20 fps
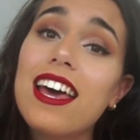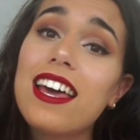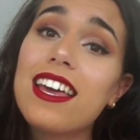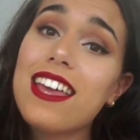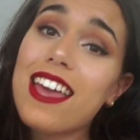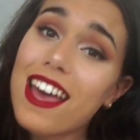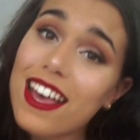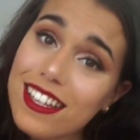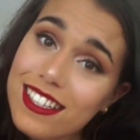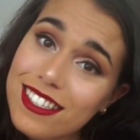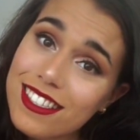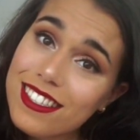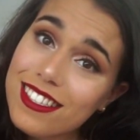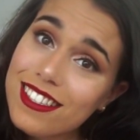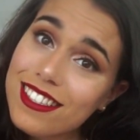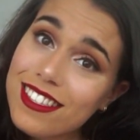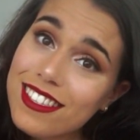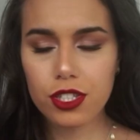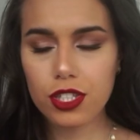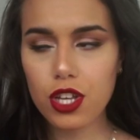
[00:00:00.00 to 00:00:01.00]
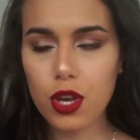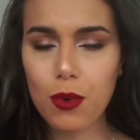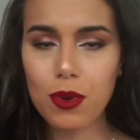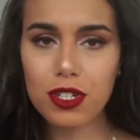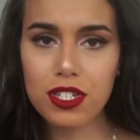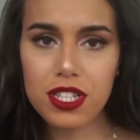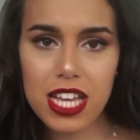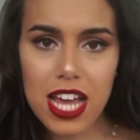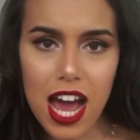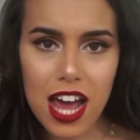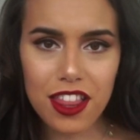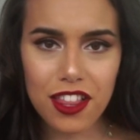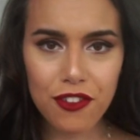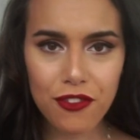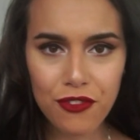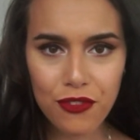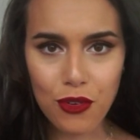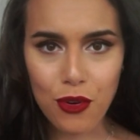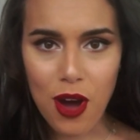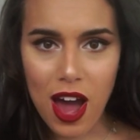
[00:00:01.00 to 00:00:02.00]
yes. So on to the other
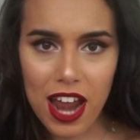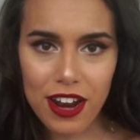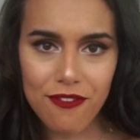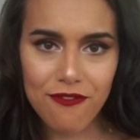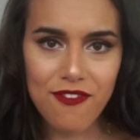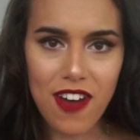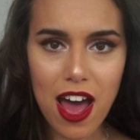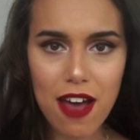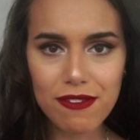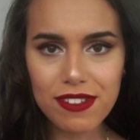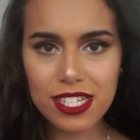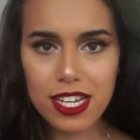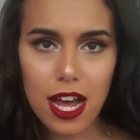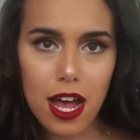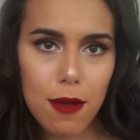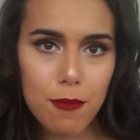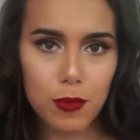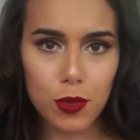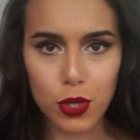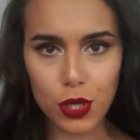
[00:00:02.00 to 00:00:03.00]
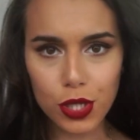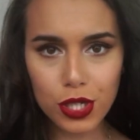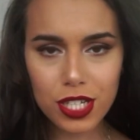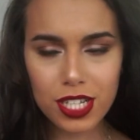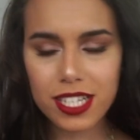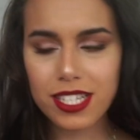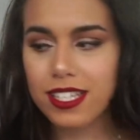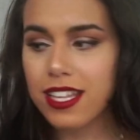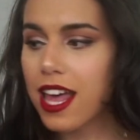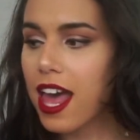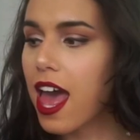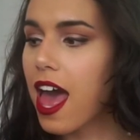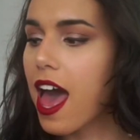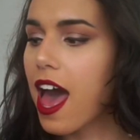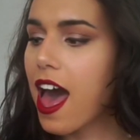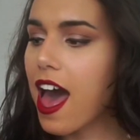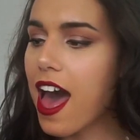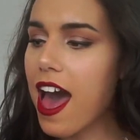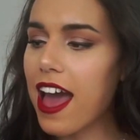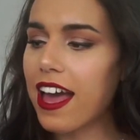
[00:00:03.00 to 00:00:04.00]
4 out of 5 star books.
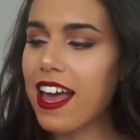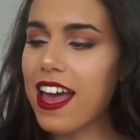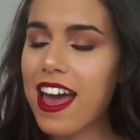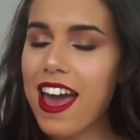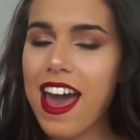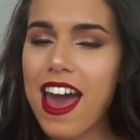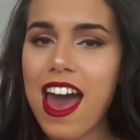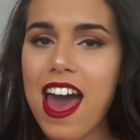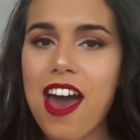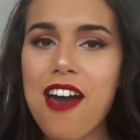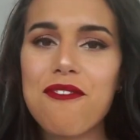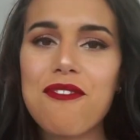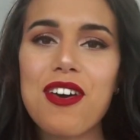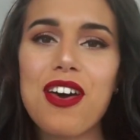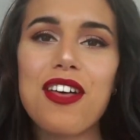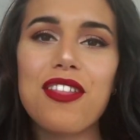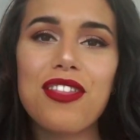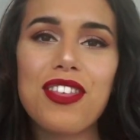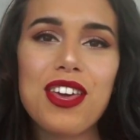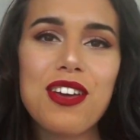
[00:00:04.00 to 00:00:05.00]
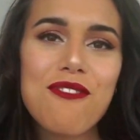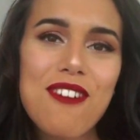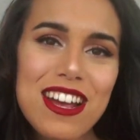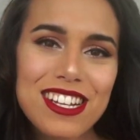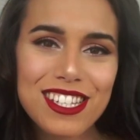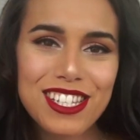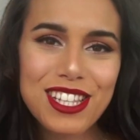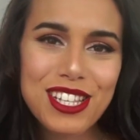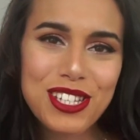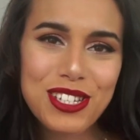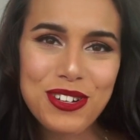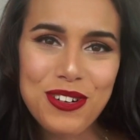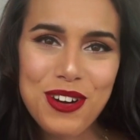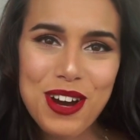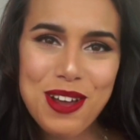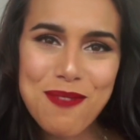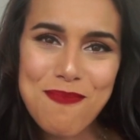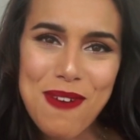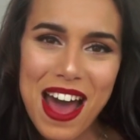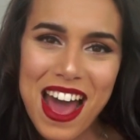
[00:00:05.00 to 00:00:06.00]
I have The Rest of the
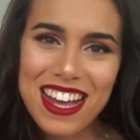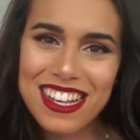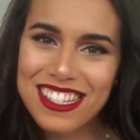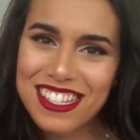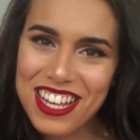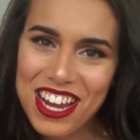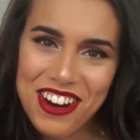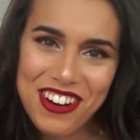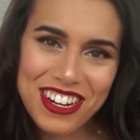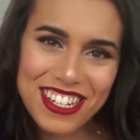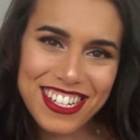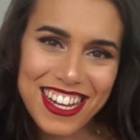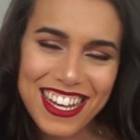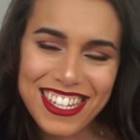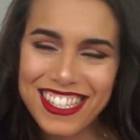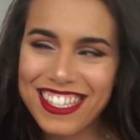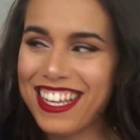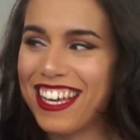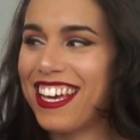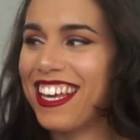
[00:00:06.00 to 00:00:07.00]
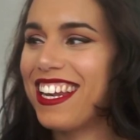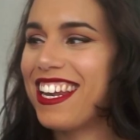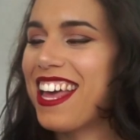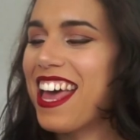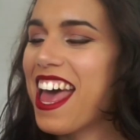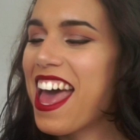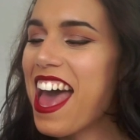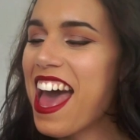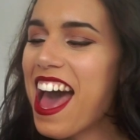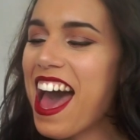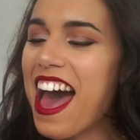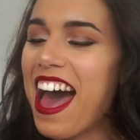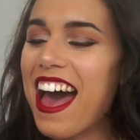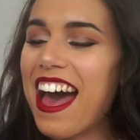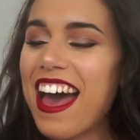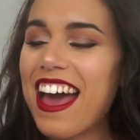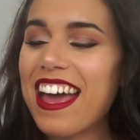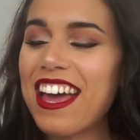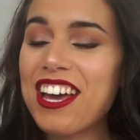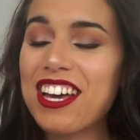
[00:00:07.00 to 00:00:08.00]
Story by Sarah Dessen.
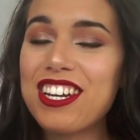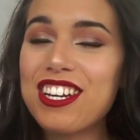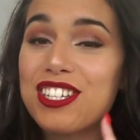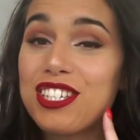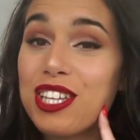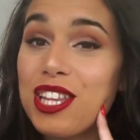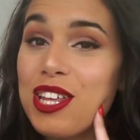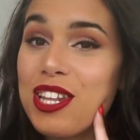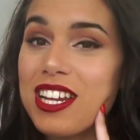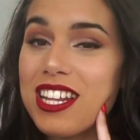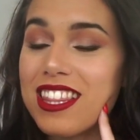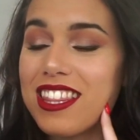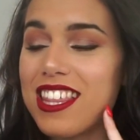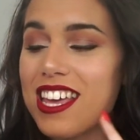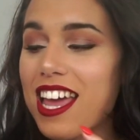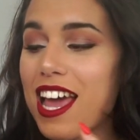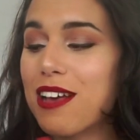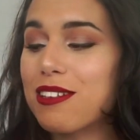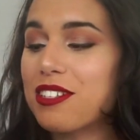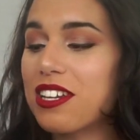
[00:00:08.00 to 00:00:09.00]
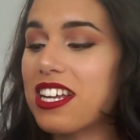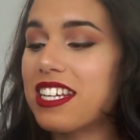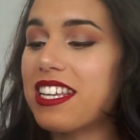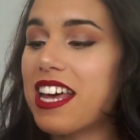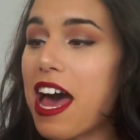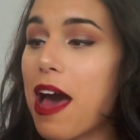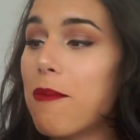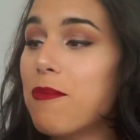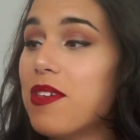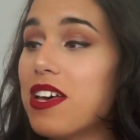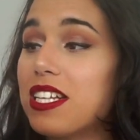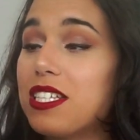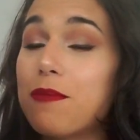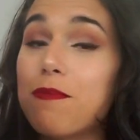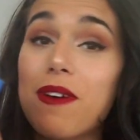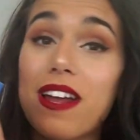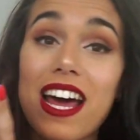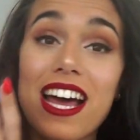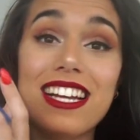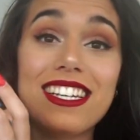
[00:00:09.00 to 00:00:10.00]
I initially didn't think I was gonna tab this,
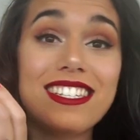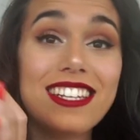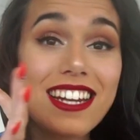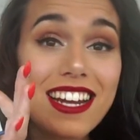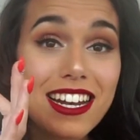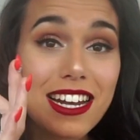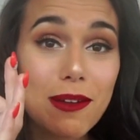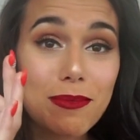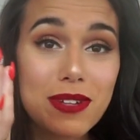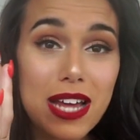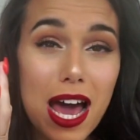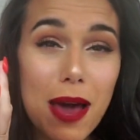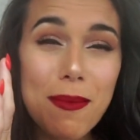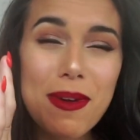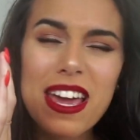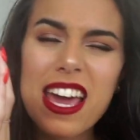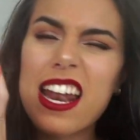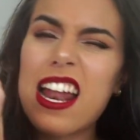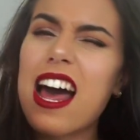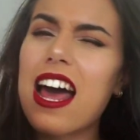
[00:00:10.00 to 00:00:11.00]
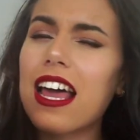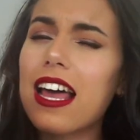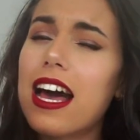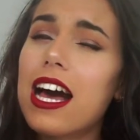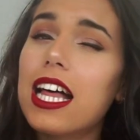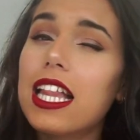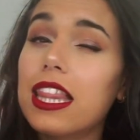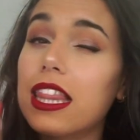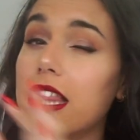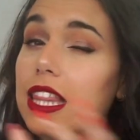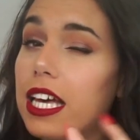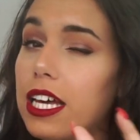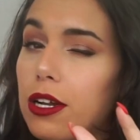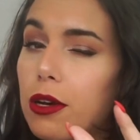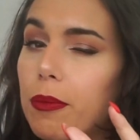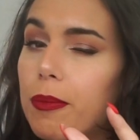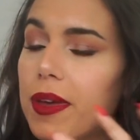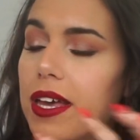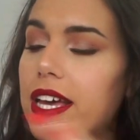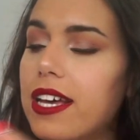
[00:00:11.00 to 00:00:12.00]
but I did end up tabbing it like a little
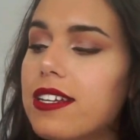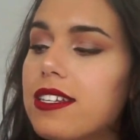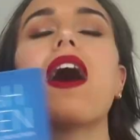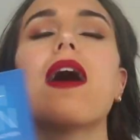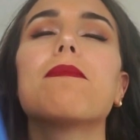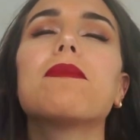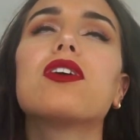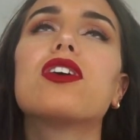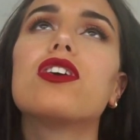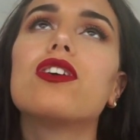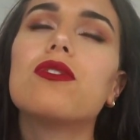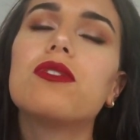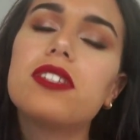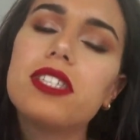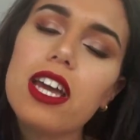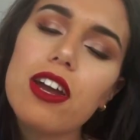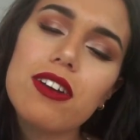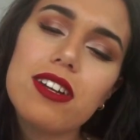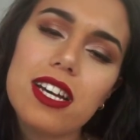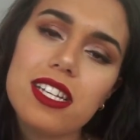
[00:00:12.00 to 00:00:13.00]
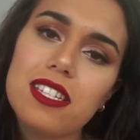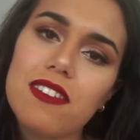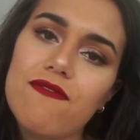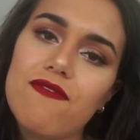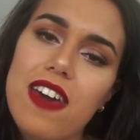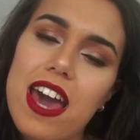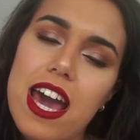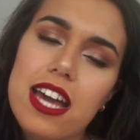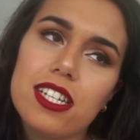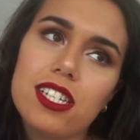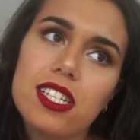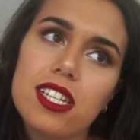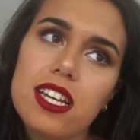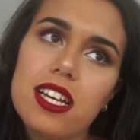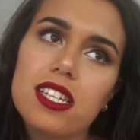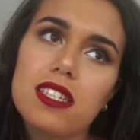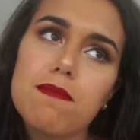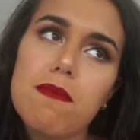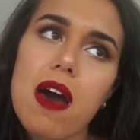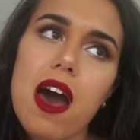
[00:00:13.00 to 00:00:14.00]
bit. I'm a huge Sarah Dessen fan. She
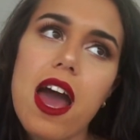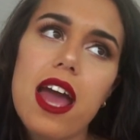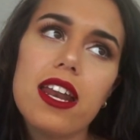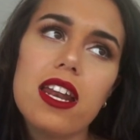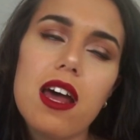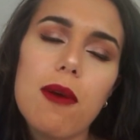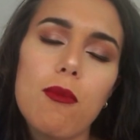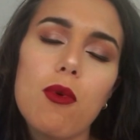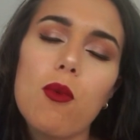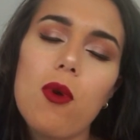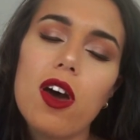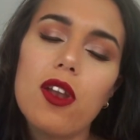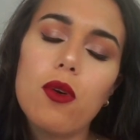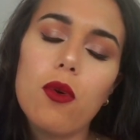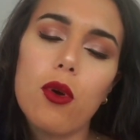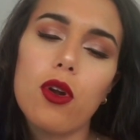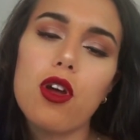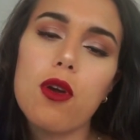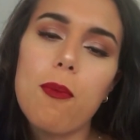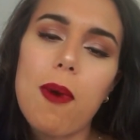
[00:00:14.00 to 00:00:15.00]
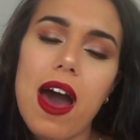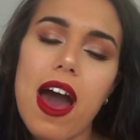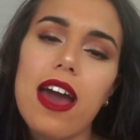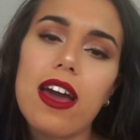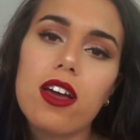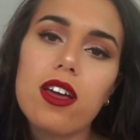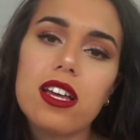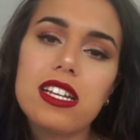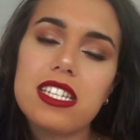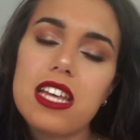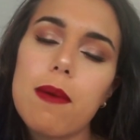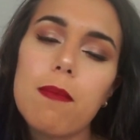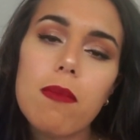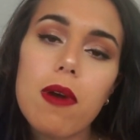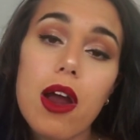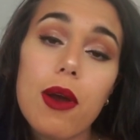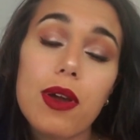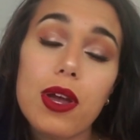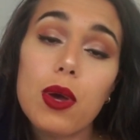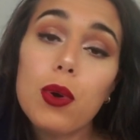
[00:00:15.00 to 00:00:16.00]
is my #1 auto-buy
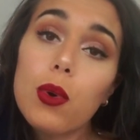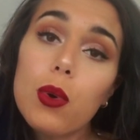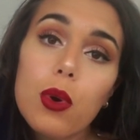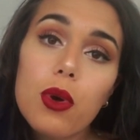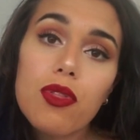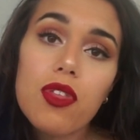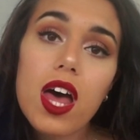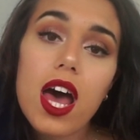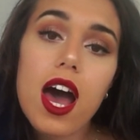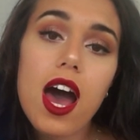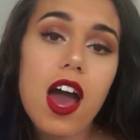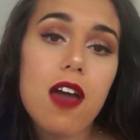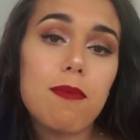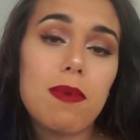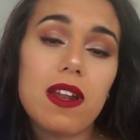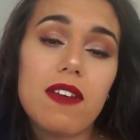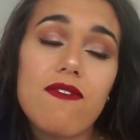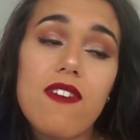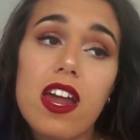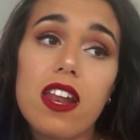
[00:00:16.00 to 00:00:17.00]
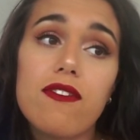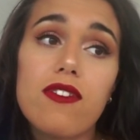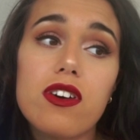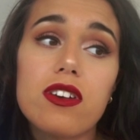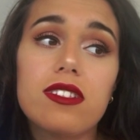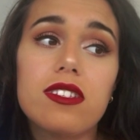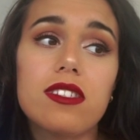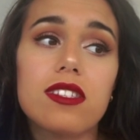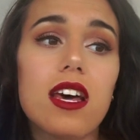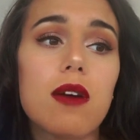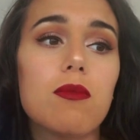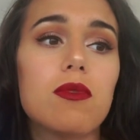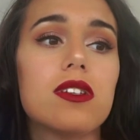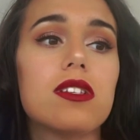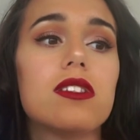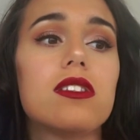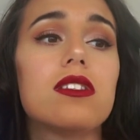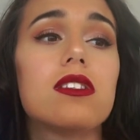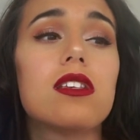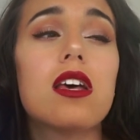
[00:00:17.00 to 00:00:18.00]
contemporary author. I've been a fan of her since I
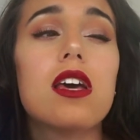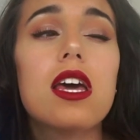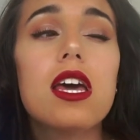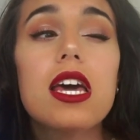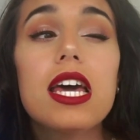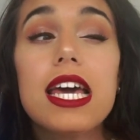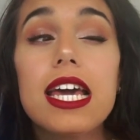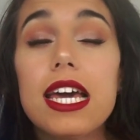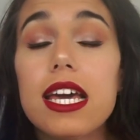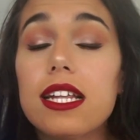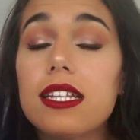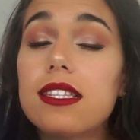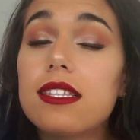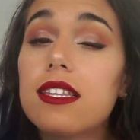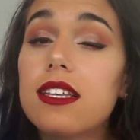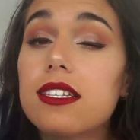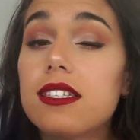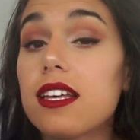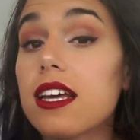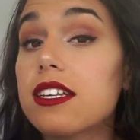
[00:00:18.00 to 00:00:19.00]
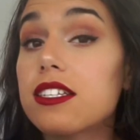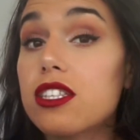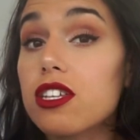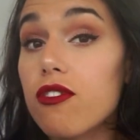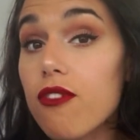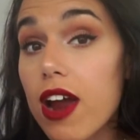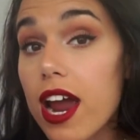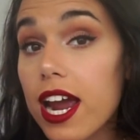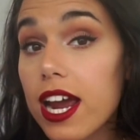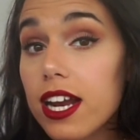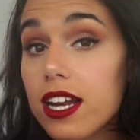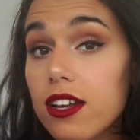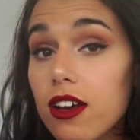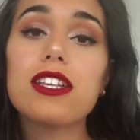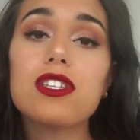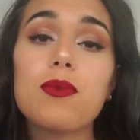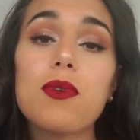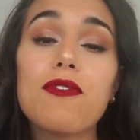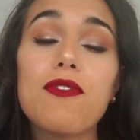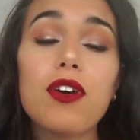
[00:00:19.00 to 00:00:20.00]
was in the 6th grade.
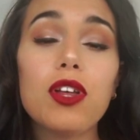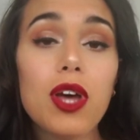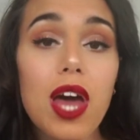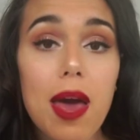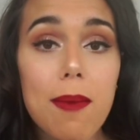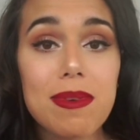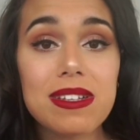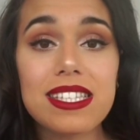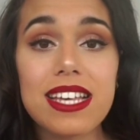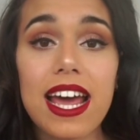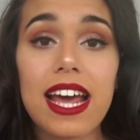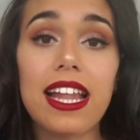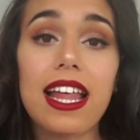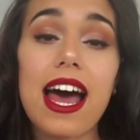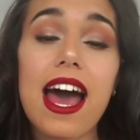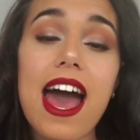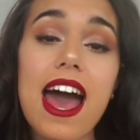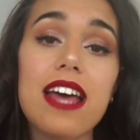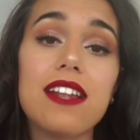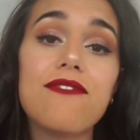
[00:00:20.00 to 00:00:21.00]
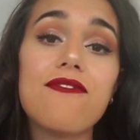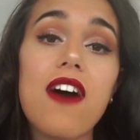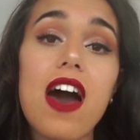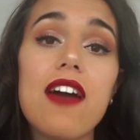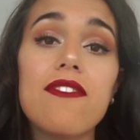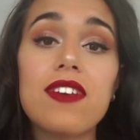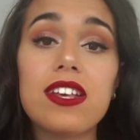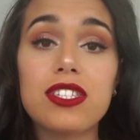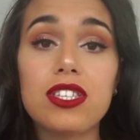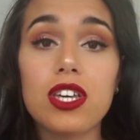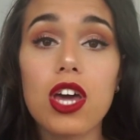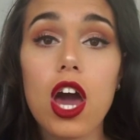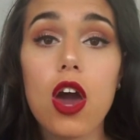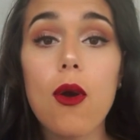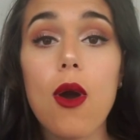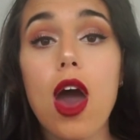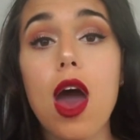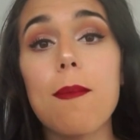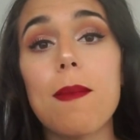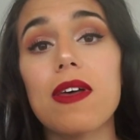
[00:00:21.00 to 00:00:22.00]
So we follow Emma Saylor, and 5 years ago,
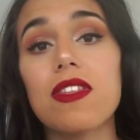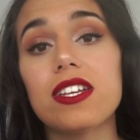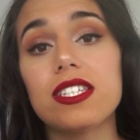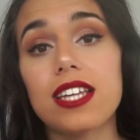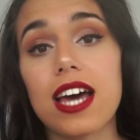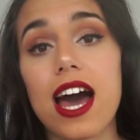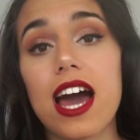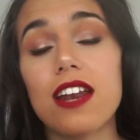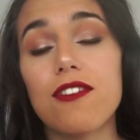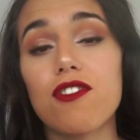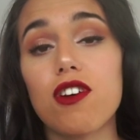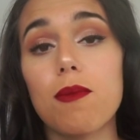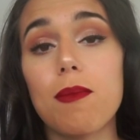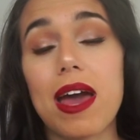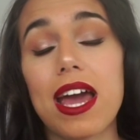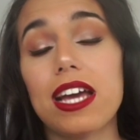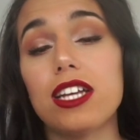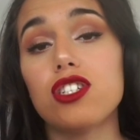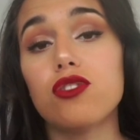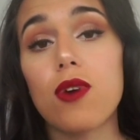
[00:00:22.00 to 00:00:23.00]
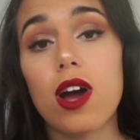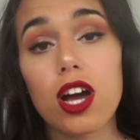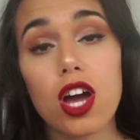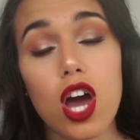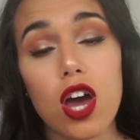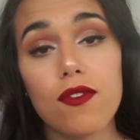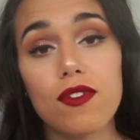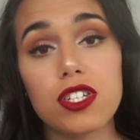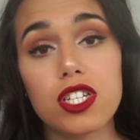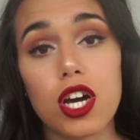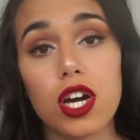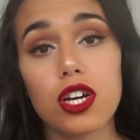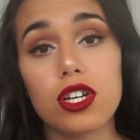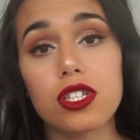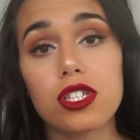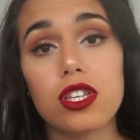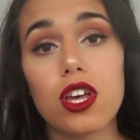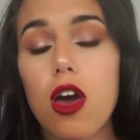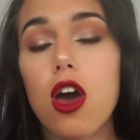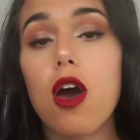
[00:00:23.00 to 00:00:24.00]
her mother died from a drug
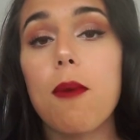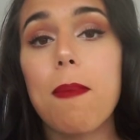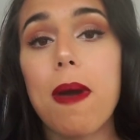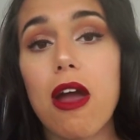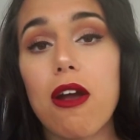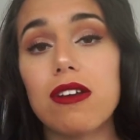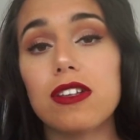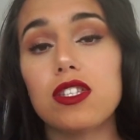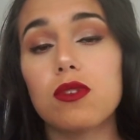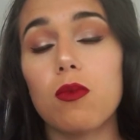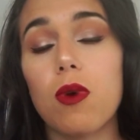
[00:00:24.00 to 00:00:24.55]
overdose. Her parents